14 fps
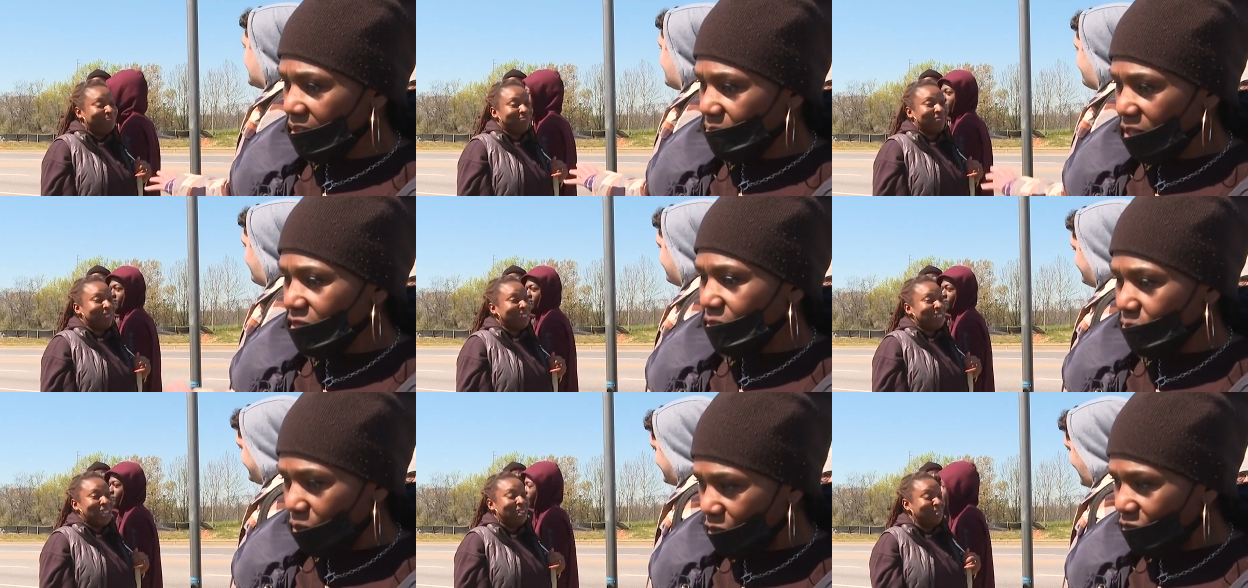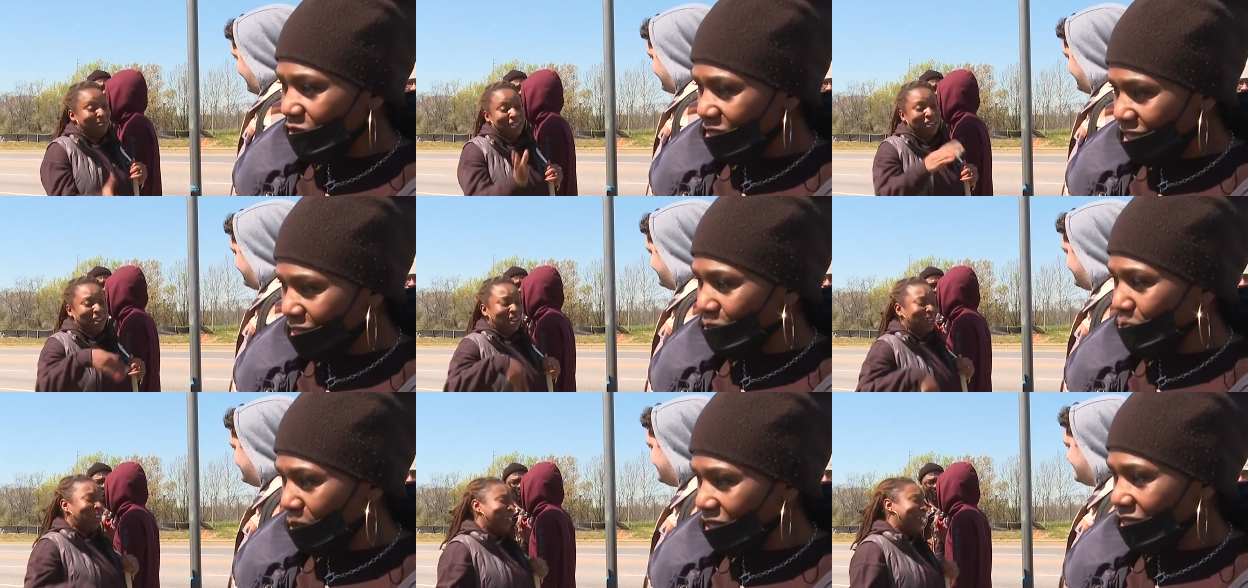Speaker 1: but the proof is in the
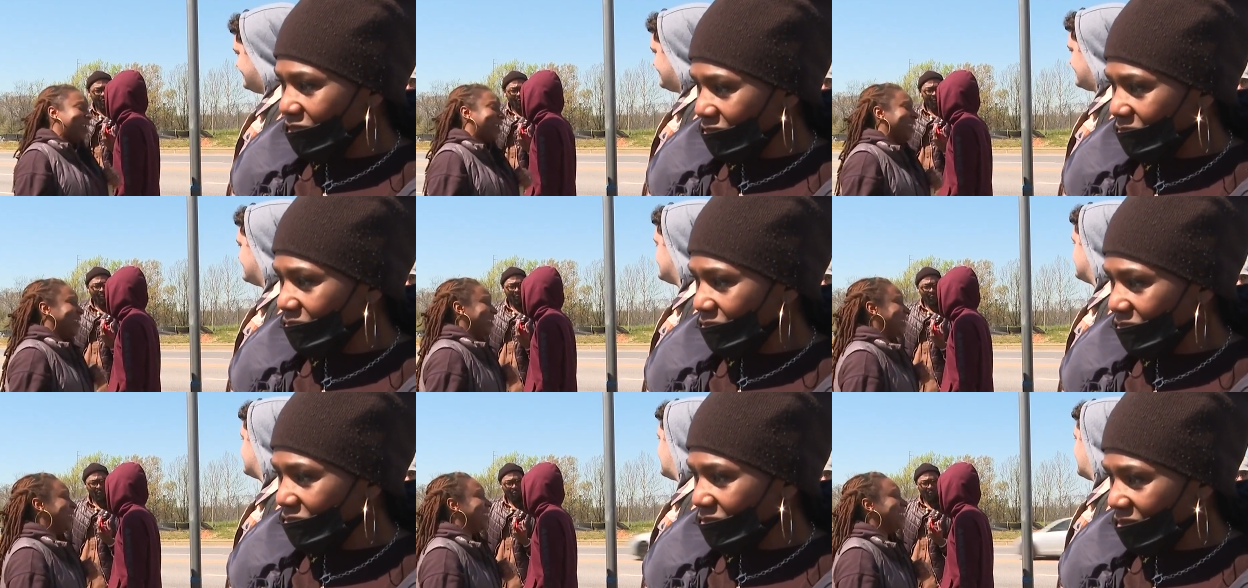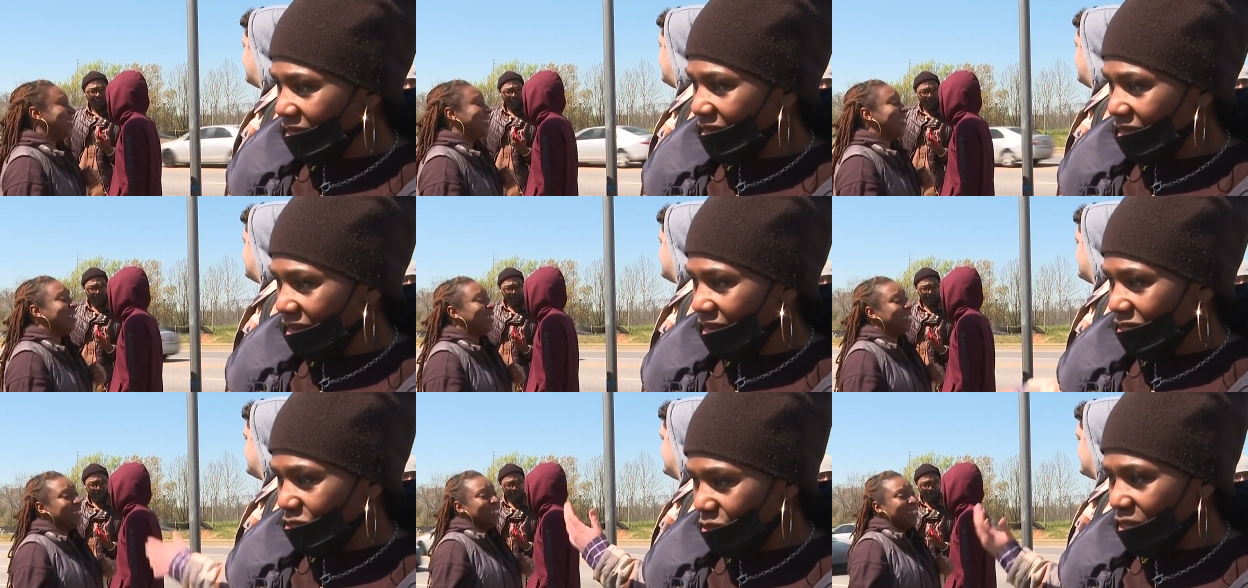pudding.
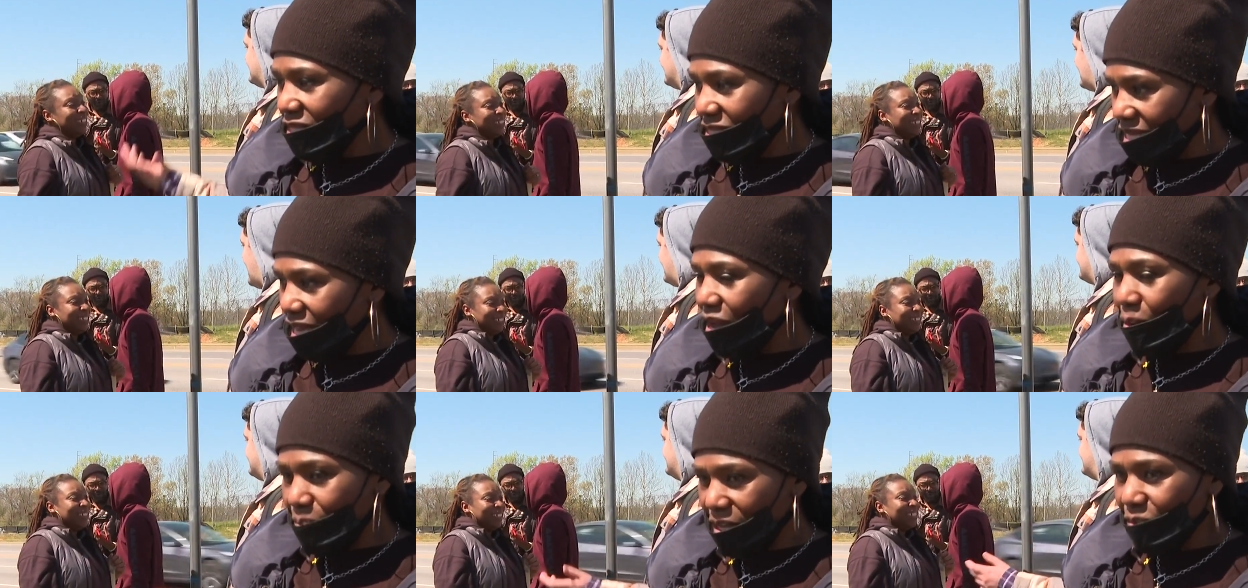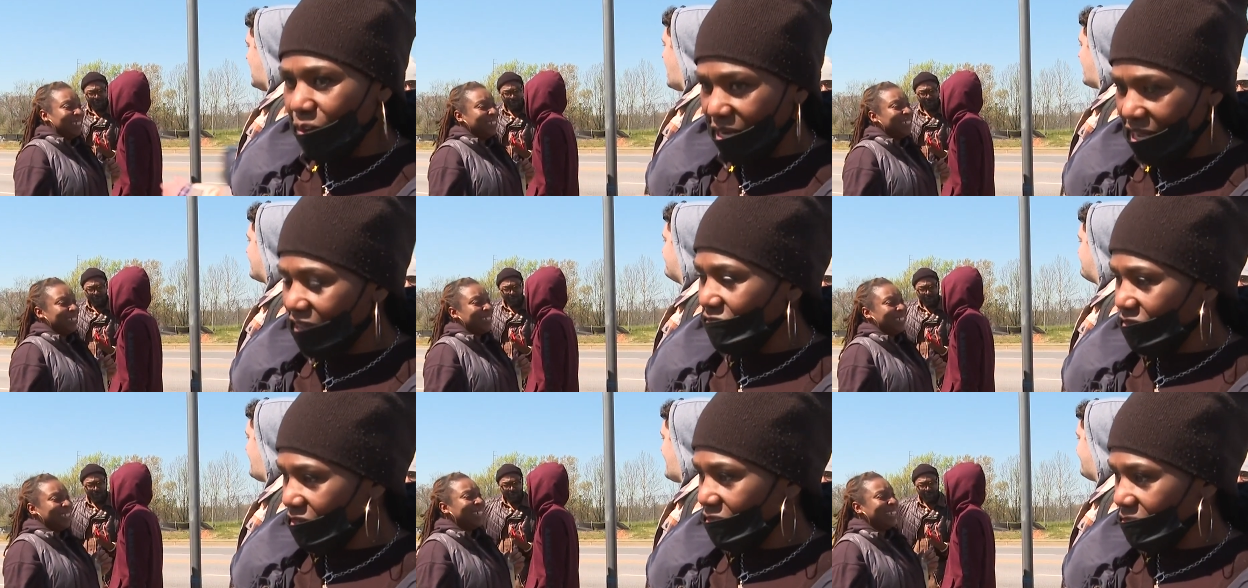You can tell me
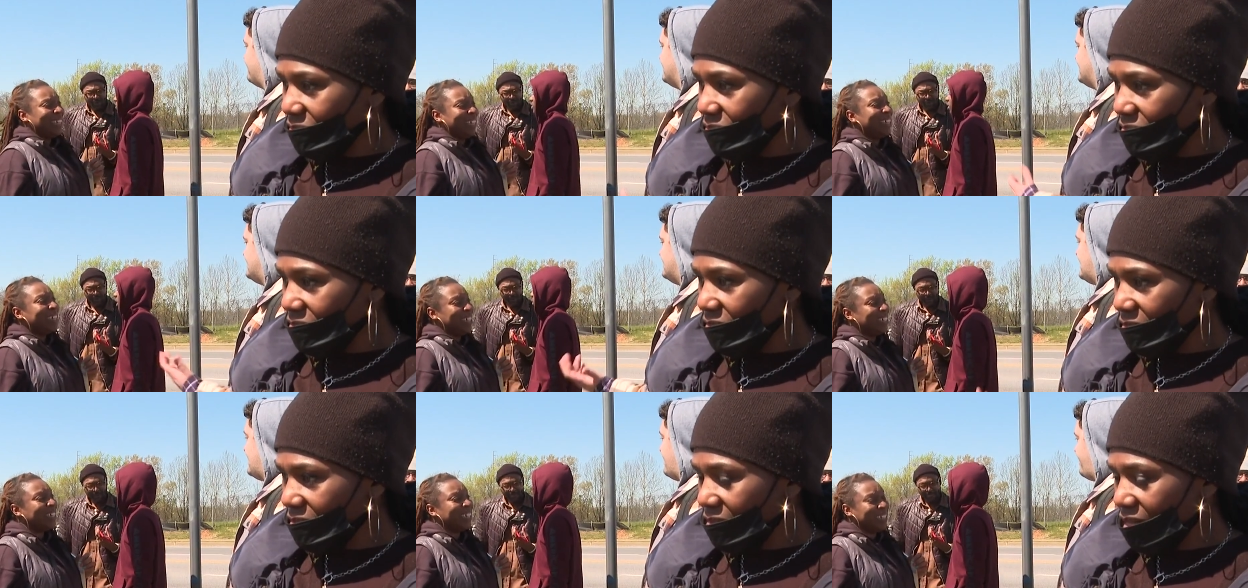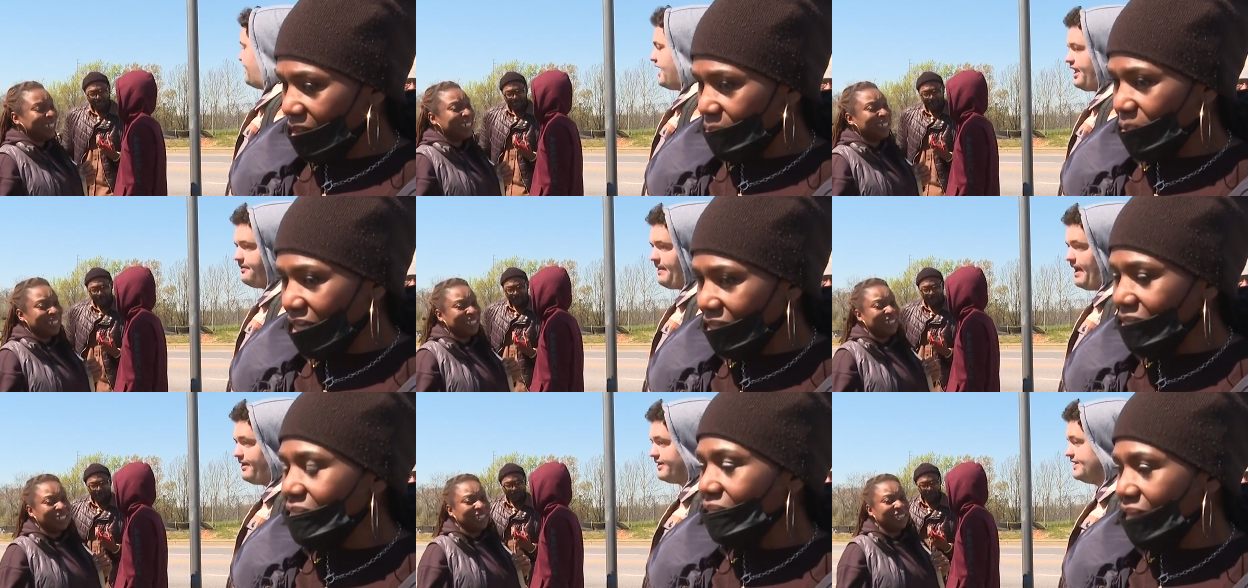whatever, but
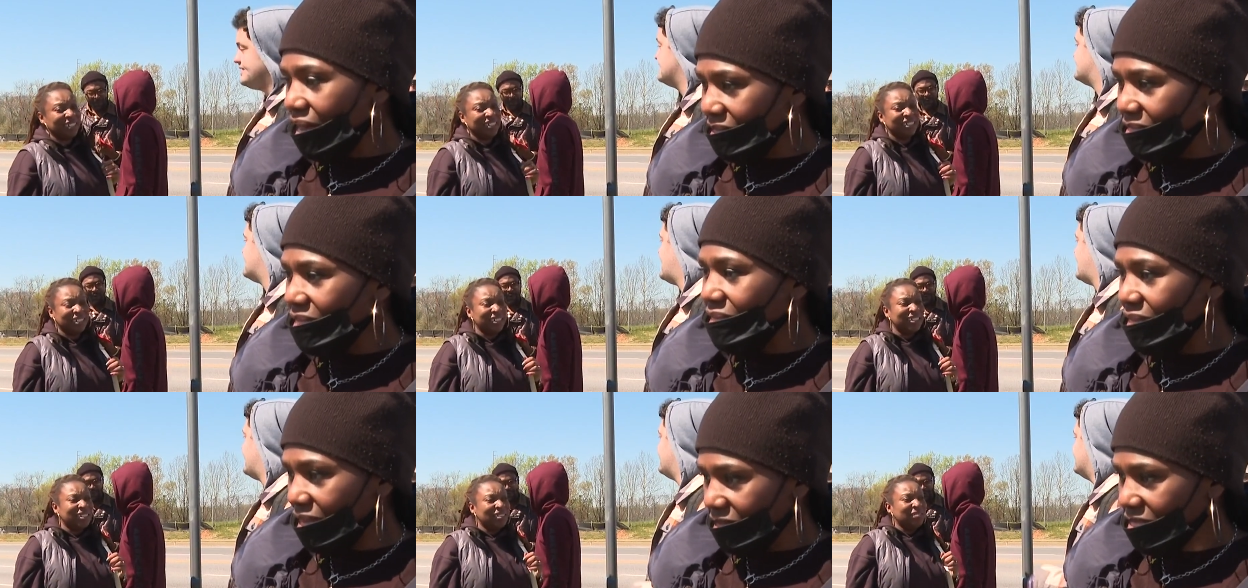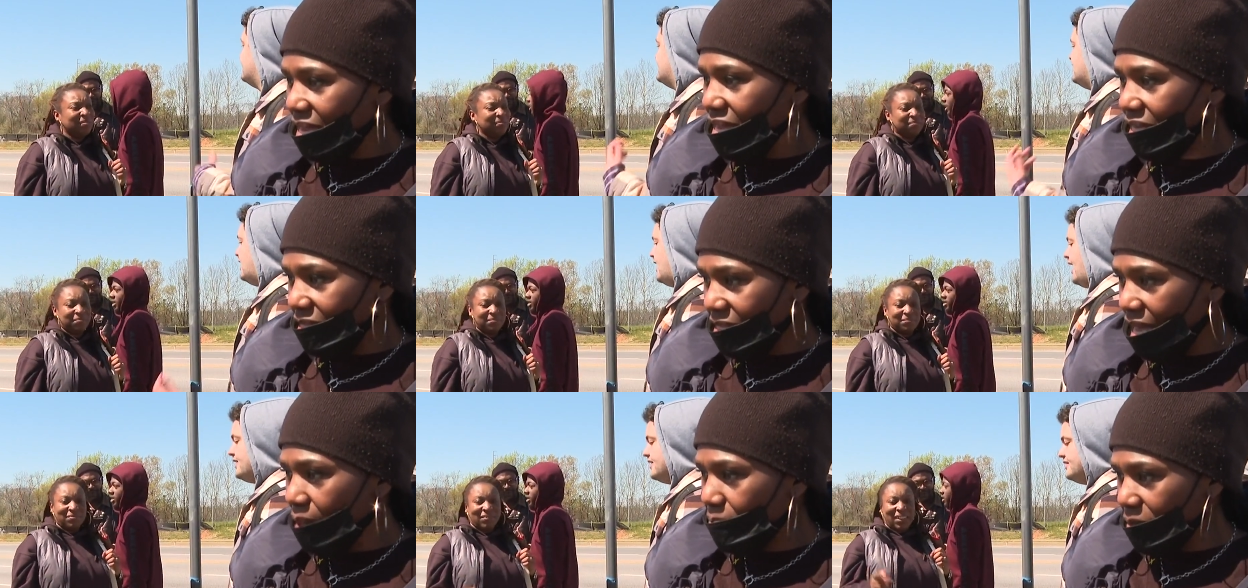until I see that change
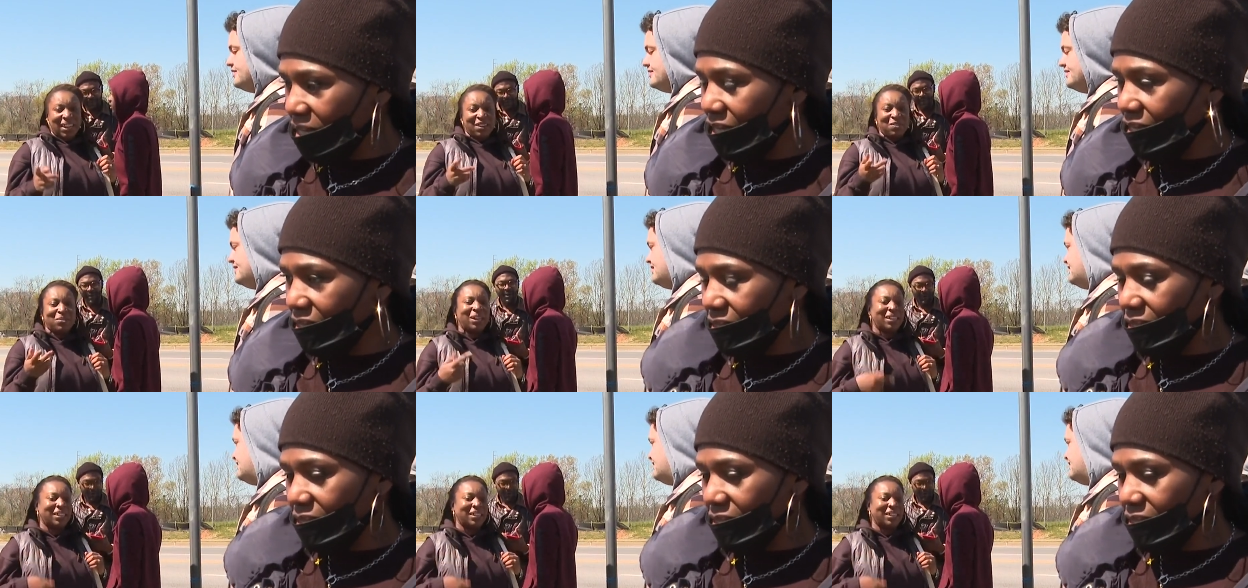happening,